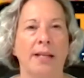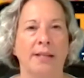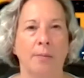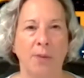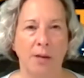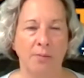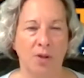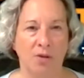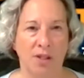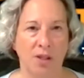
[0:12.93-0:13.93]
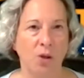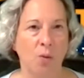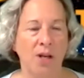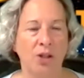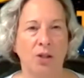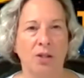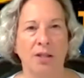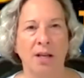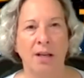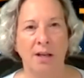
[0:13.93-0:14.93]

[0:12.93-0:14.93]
Sometimes there are situations